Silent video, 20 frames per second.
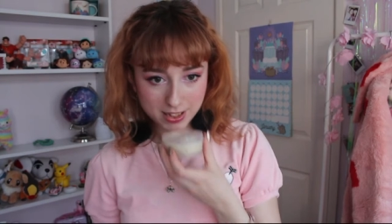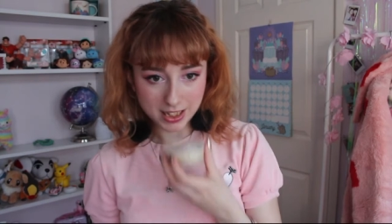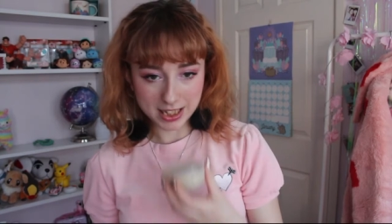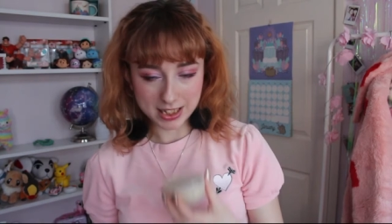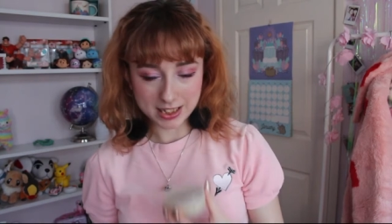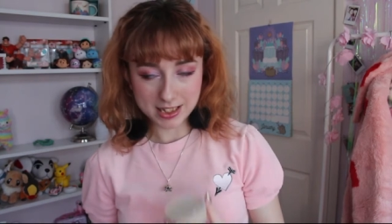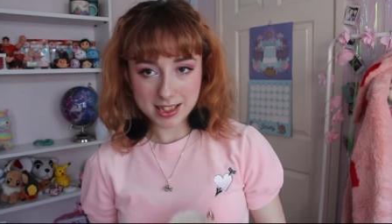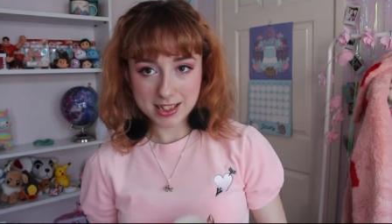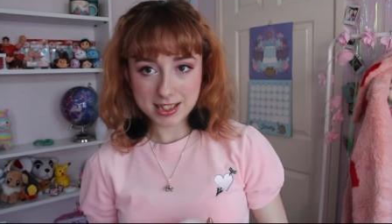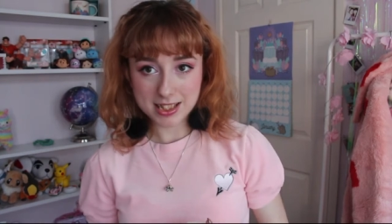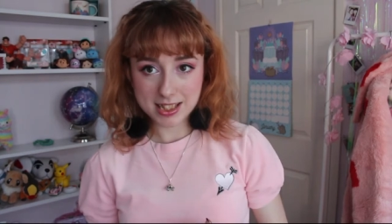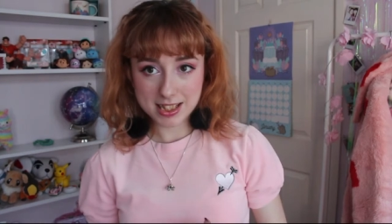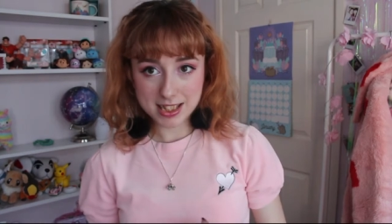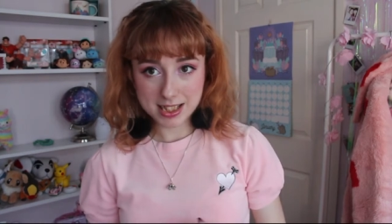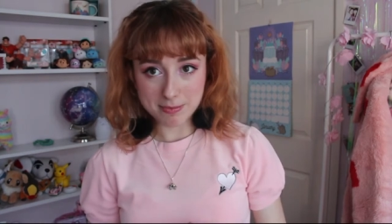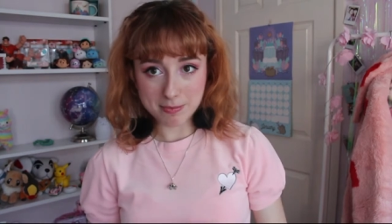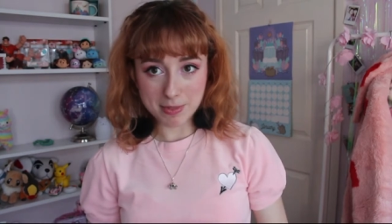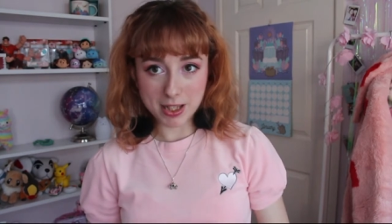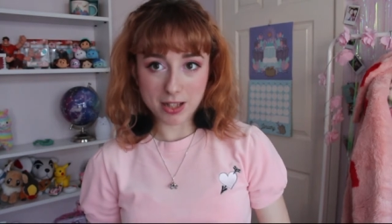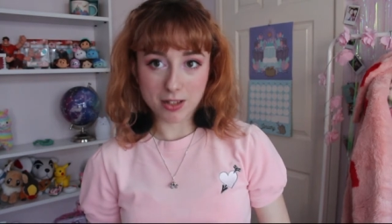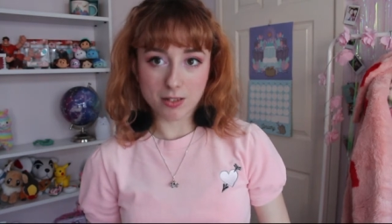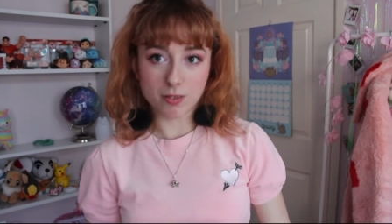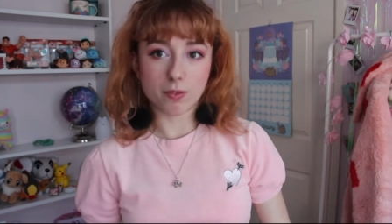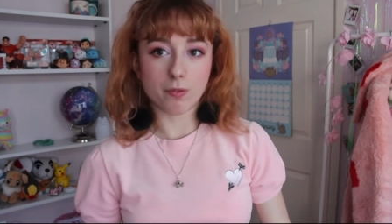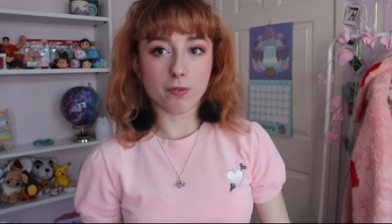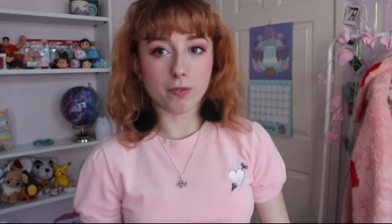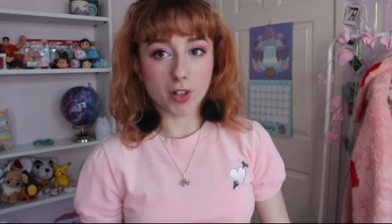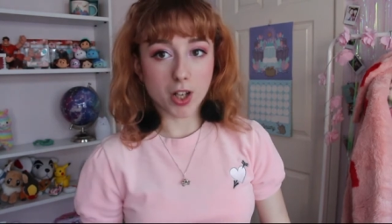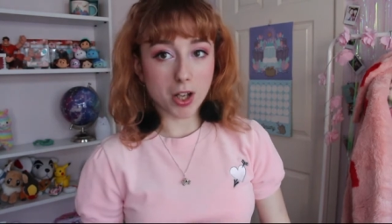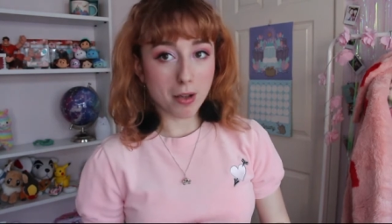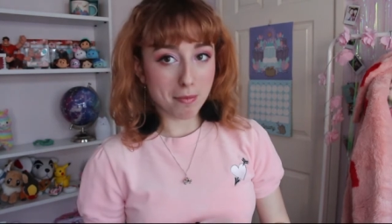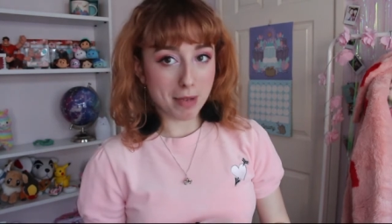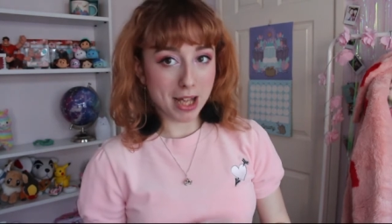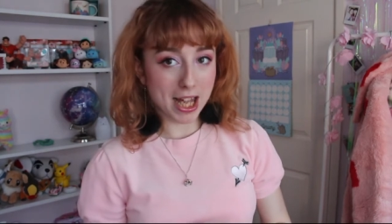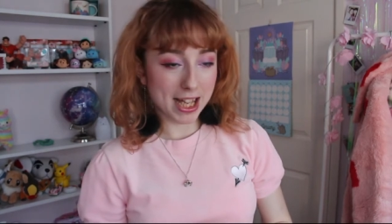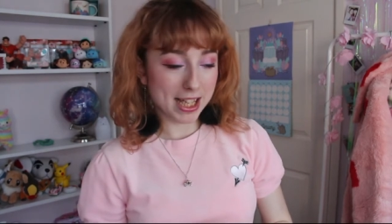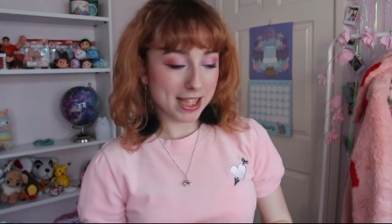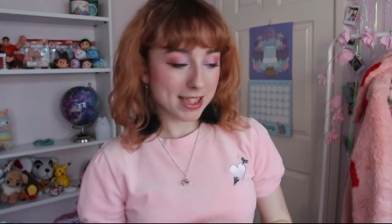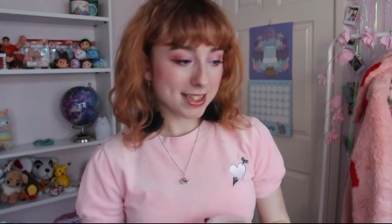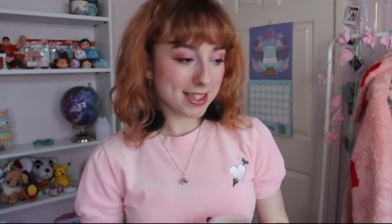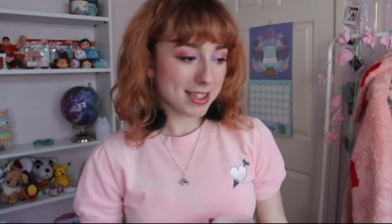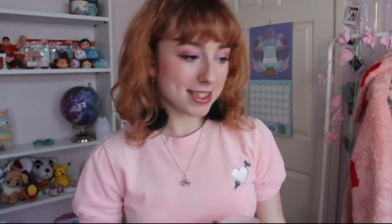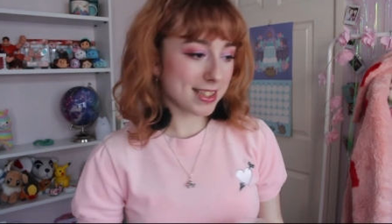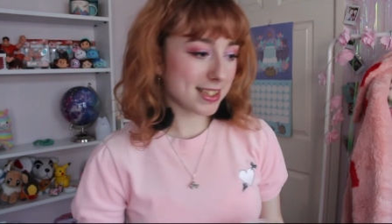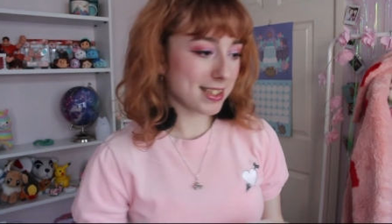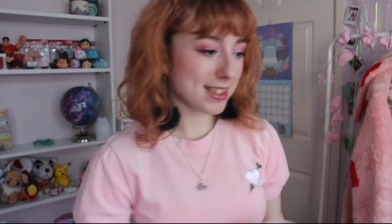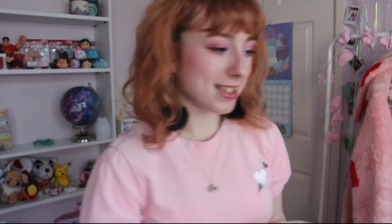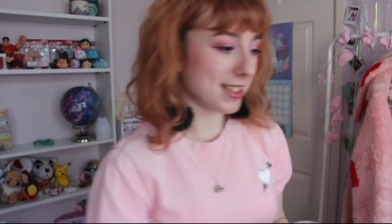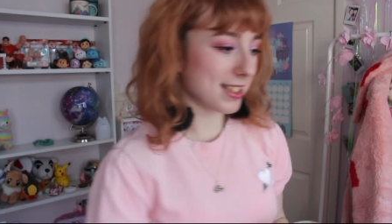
it doesn't smell the best